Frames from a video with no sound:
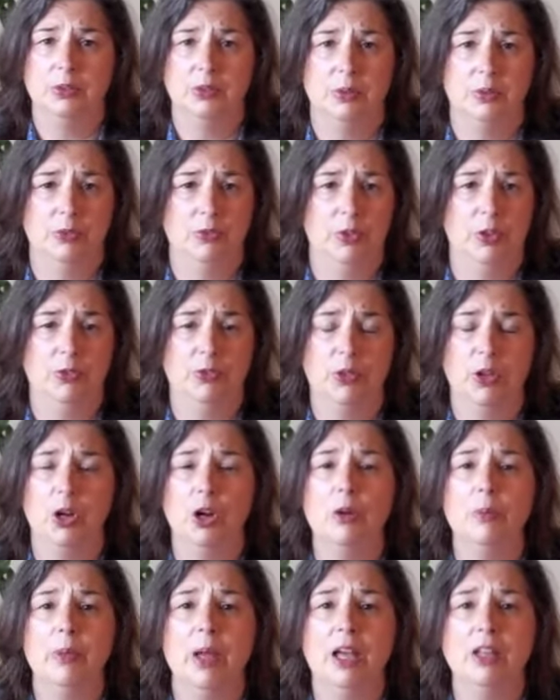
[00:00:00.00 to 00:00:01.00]
If there
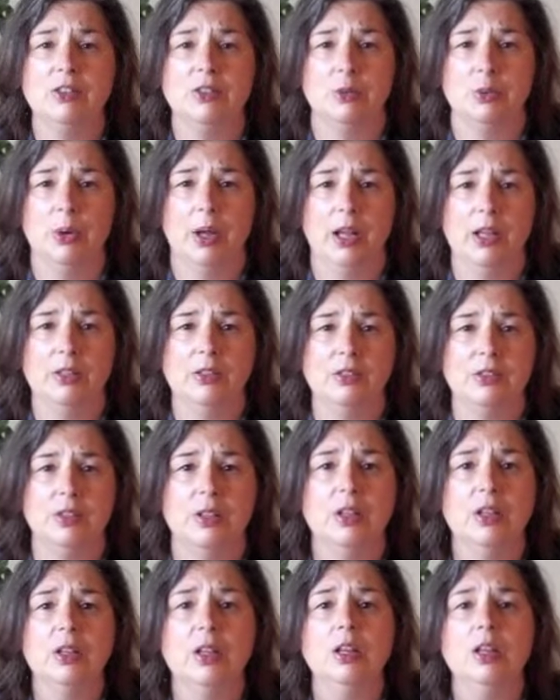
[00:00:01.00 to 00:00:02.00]
are mass arrests,
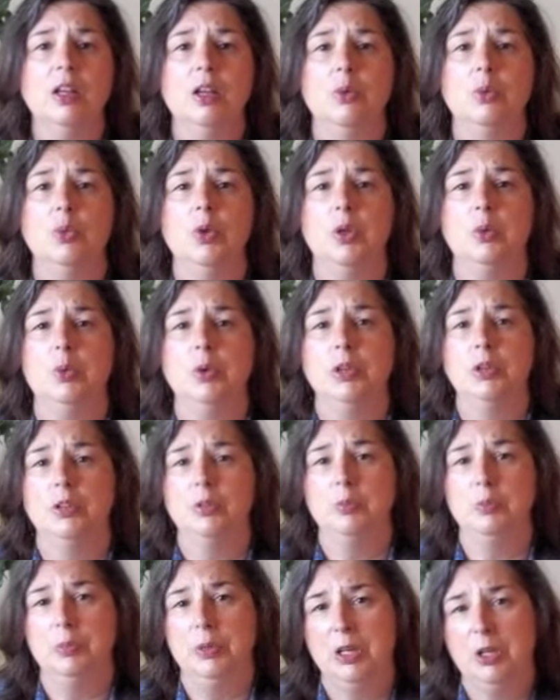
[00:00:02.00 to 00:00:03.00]
we
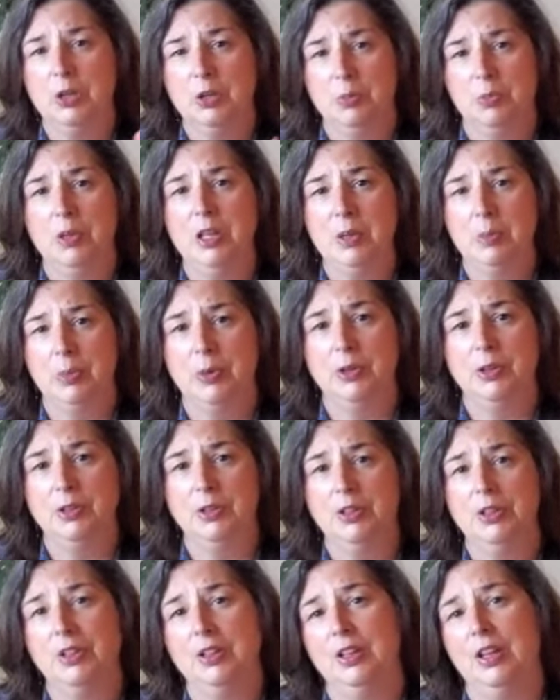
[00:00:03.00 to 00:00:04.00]
will be good
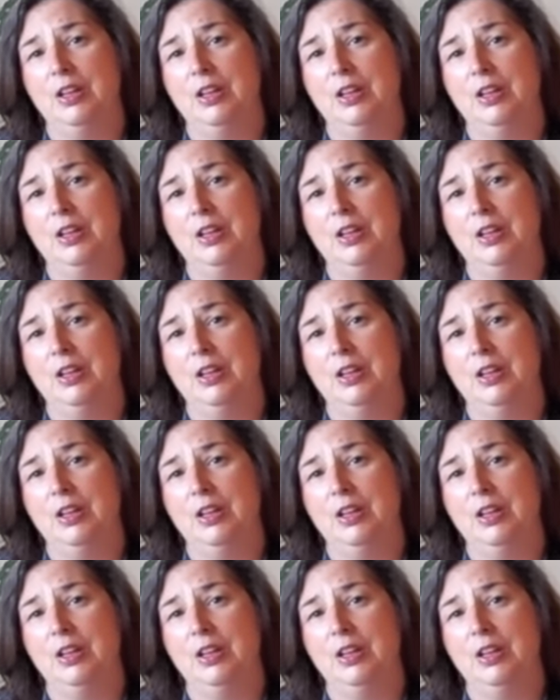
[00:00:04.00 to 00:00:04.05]
people